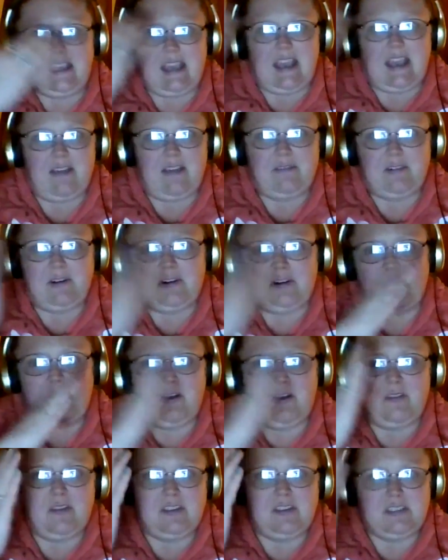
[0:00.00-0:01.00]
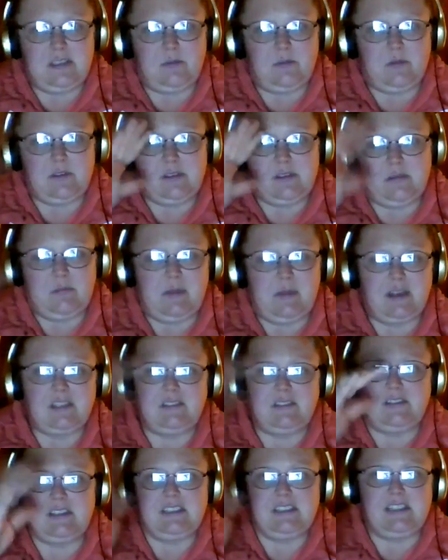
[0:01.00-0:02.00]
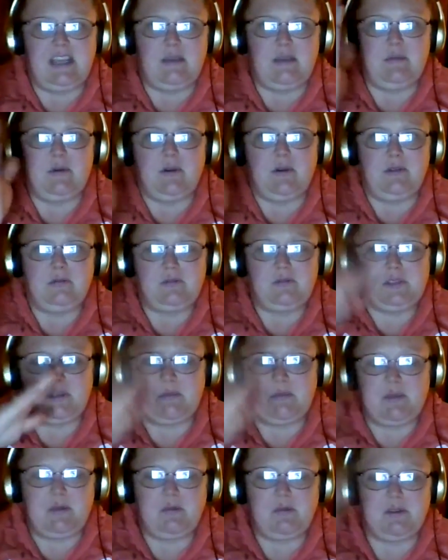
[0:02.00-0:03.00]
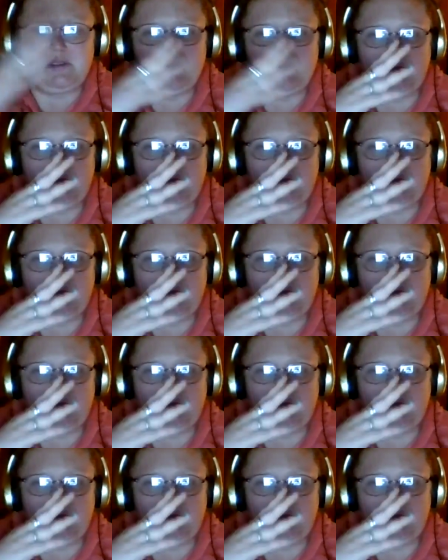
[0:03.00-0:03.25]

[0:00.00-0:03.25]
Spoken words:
after all this, he wasn't mentally stable. Something wasn't